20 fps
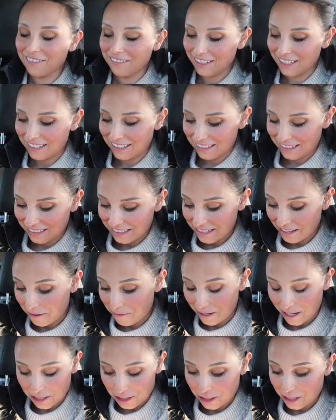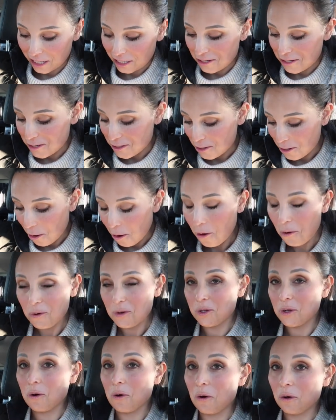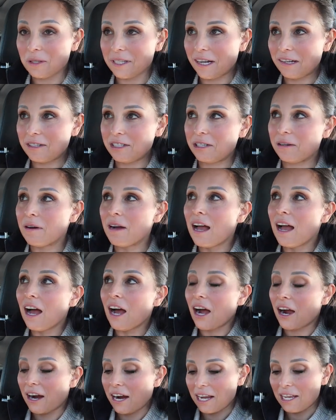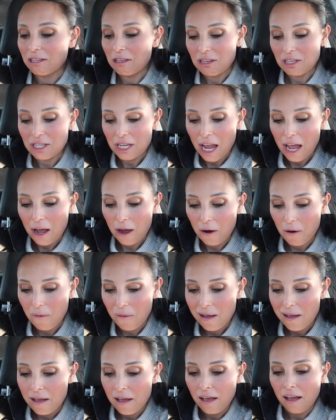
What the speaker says: yeah. Oh my gosh, it's like so, so cold out too. All right, so